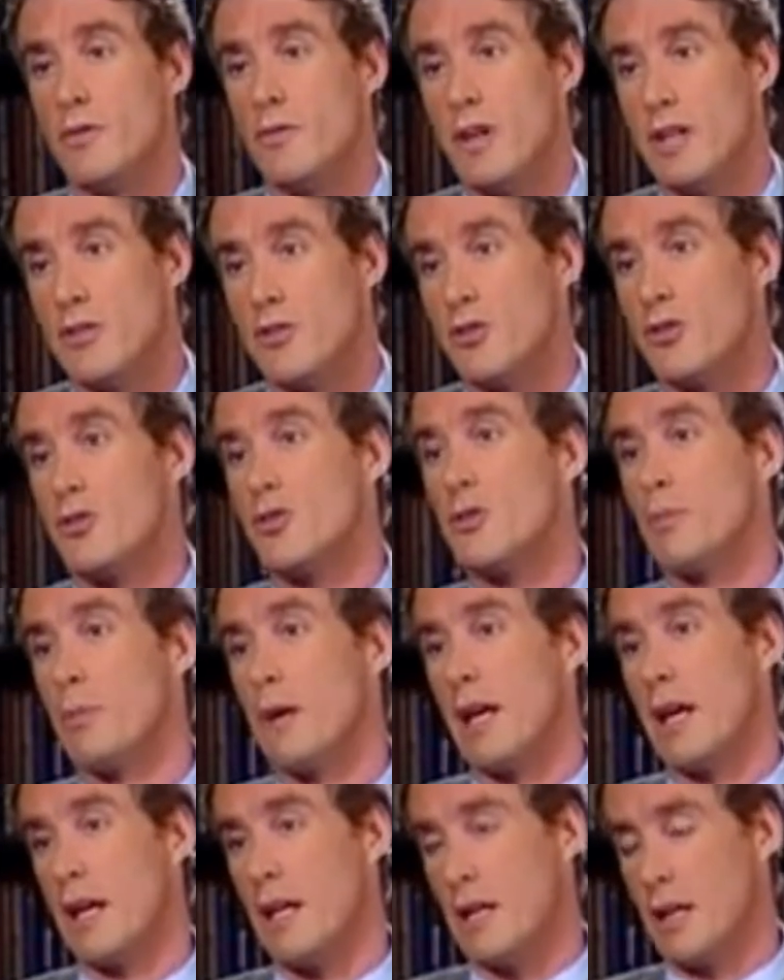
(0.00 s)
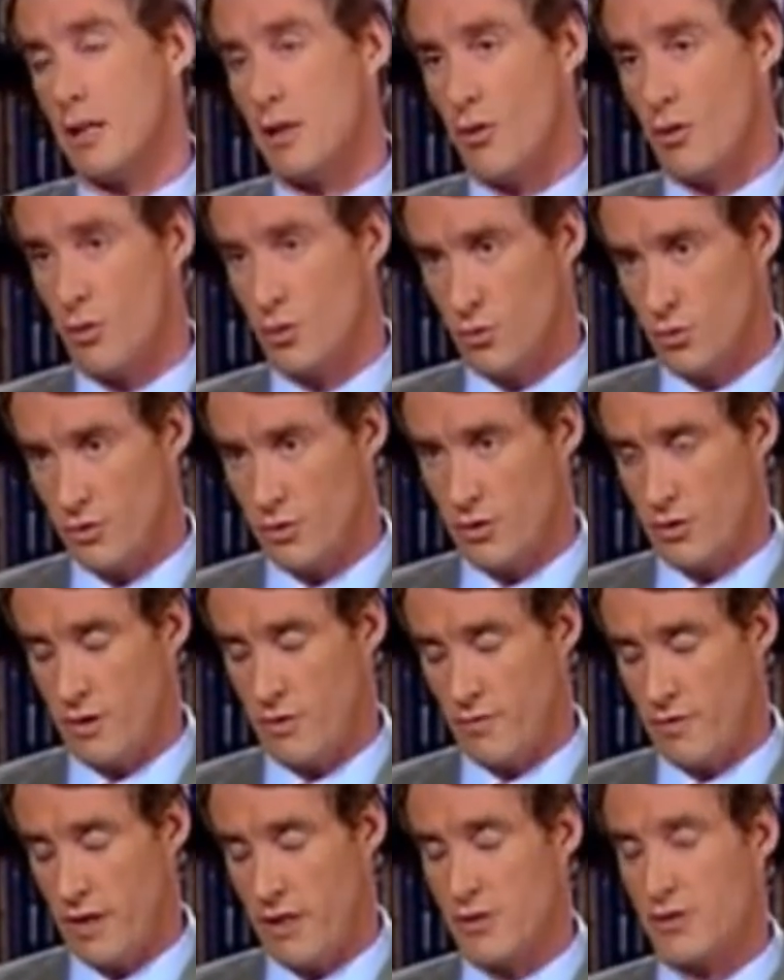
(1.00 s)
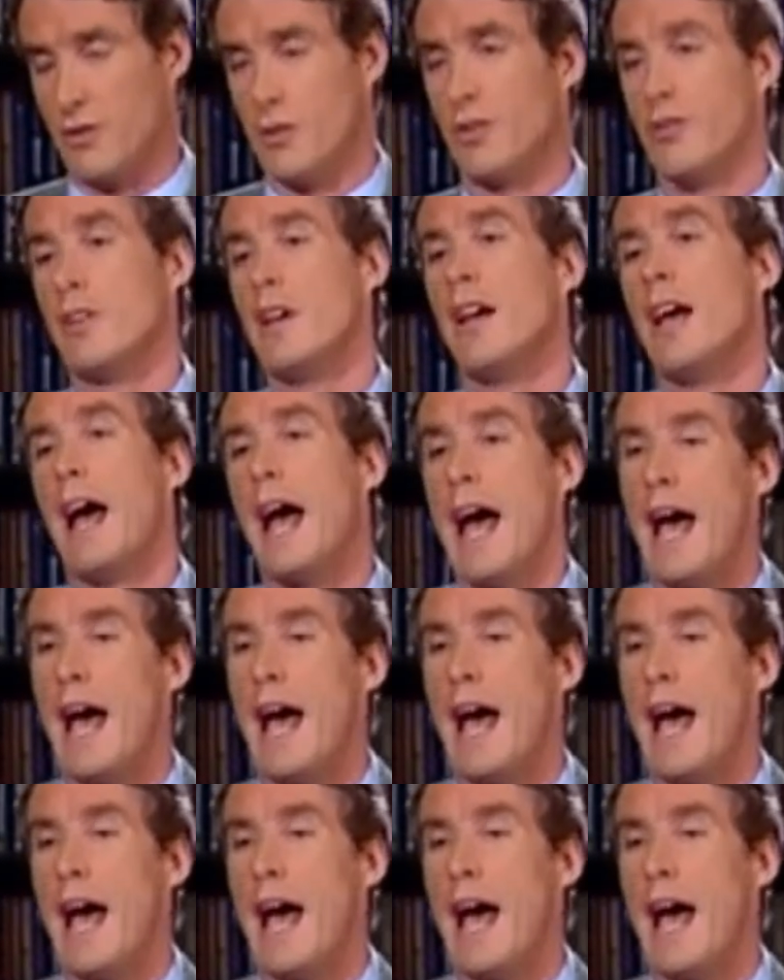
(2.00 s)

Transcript: if there had been no financial crisis and